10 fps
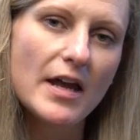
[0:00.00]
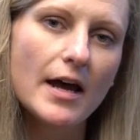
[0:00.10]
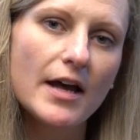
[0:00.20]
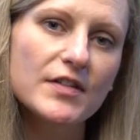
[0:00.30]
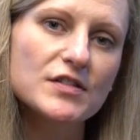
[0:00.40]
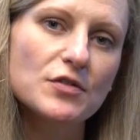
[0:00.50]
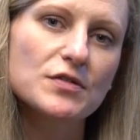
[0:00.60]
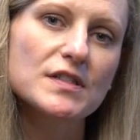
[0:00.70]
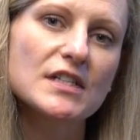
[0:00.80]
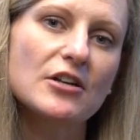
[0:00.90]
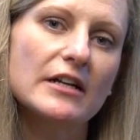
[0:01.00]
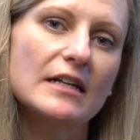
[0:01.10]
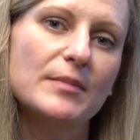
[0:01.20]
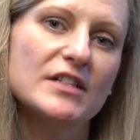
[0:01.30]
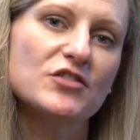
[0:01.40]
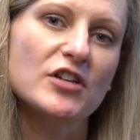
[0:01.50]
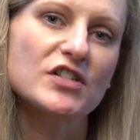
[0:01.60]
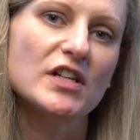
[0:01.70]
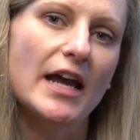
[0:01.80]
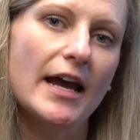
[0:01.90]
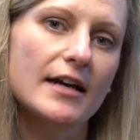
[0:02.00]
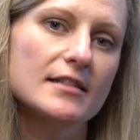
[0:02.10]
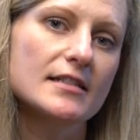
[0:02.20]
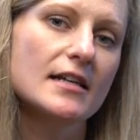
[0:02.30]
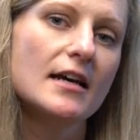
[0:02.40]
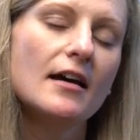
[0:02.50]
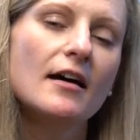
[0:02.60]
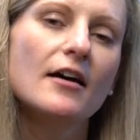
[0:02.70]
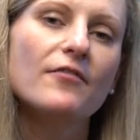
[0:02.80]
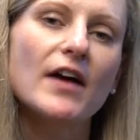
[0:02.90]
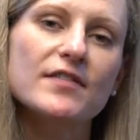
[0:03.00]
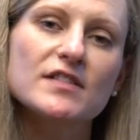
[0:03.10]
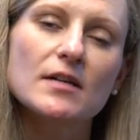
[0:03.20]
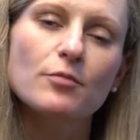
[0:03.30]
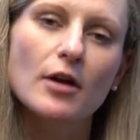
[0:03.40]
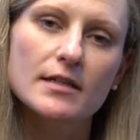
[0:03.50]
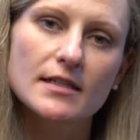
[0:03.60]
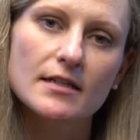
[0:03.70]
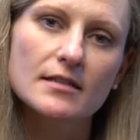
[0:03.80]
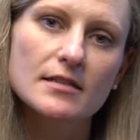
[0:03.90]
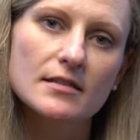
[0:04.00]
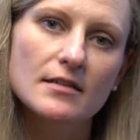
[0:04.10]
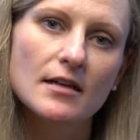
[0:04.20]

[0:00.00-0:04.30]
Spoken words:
The Social Security Administration has a 5-step process